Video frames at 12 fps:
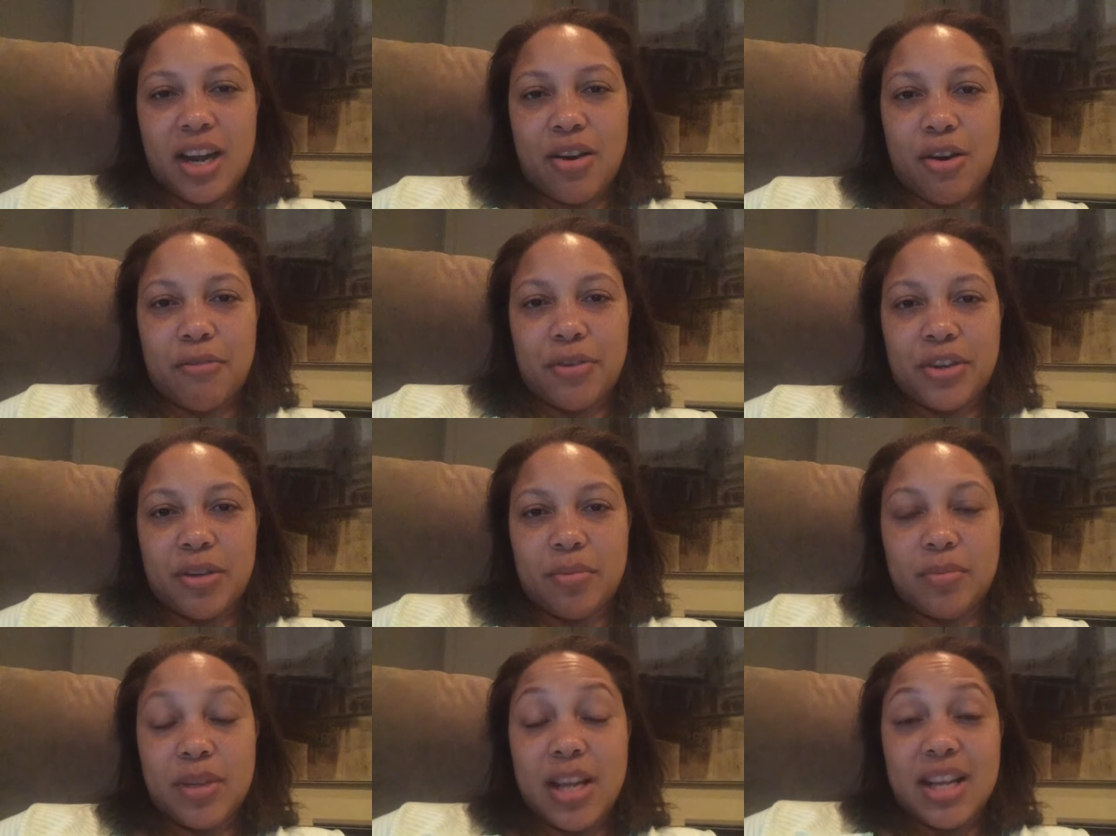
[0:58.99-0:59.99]
I offered it
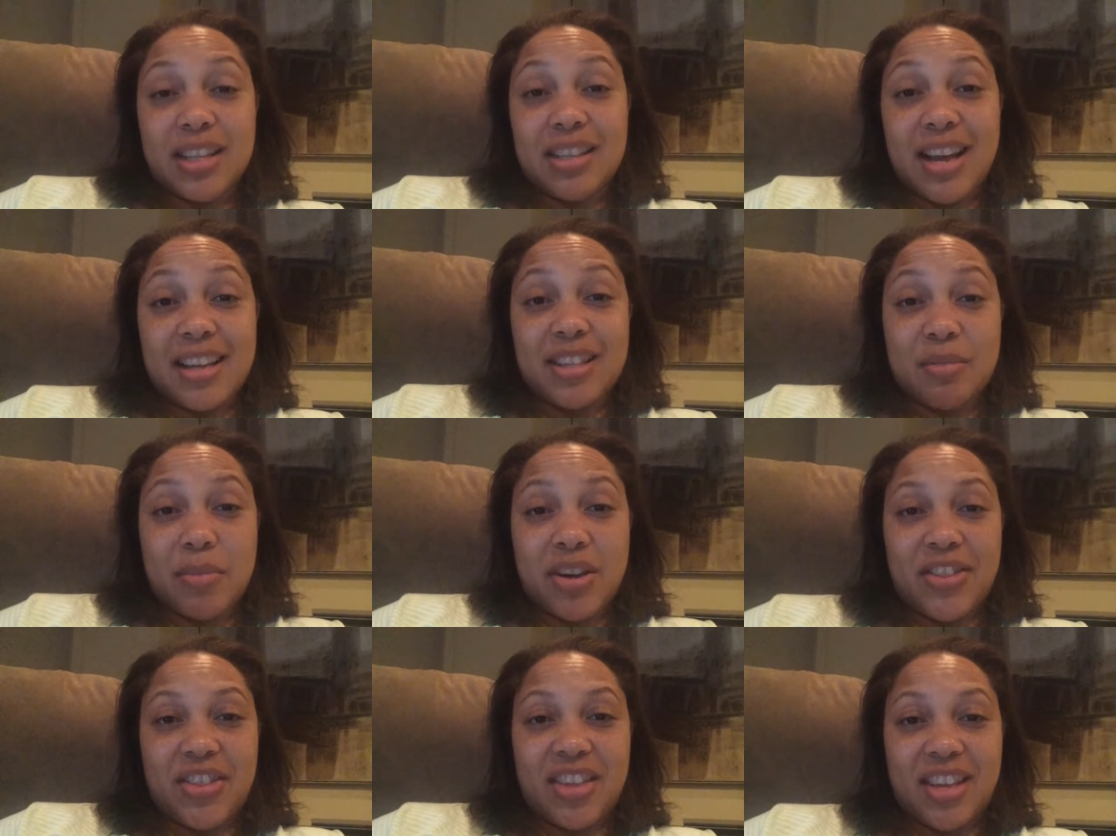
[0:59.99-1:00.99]
last
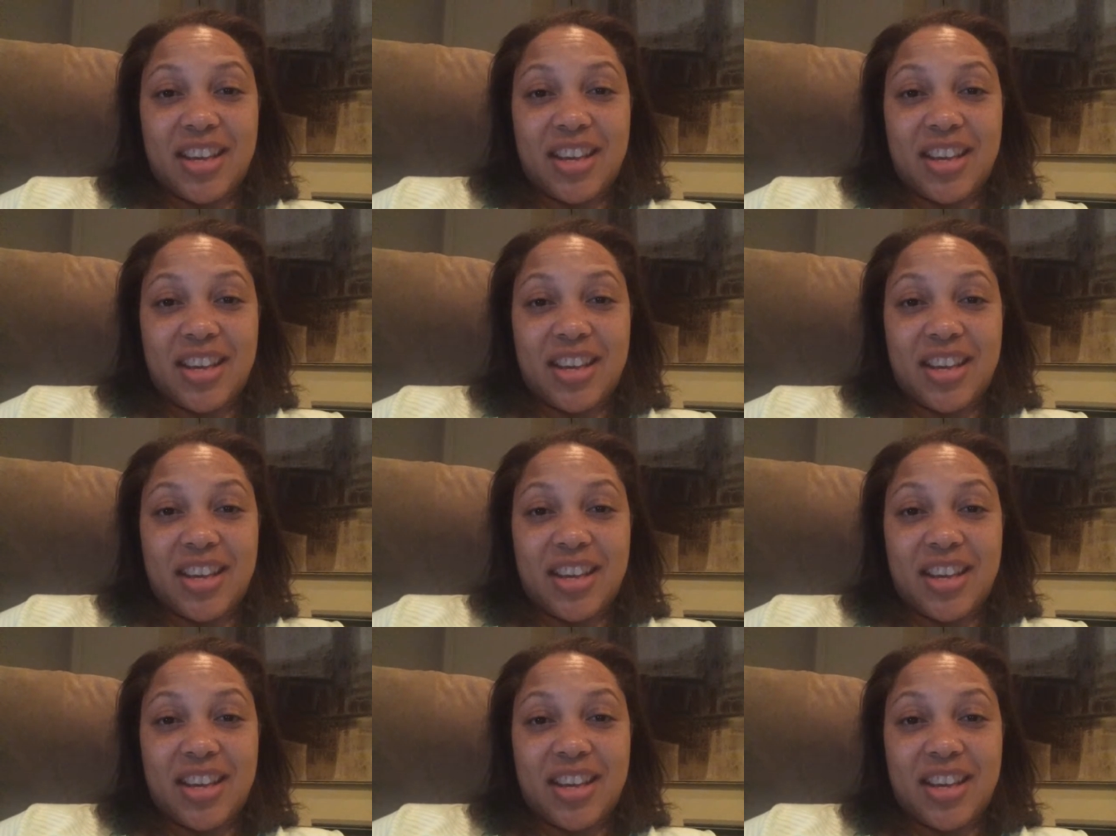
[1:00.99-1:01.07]
month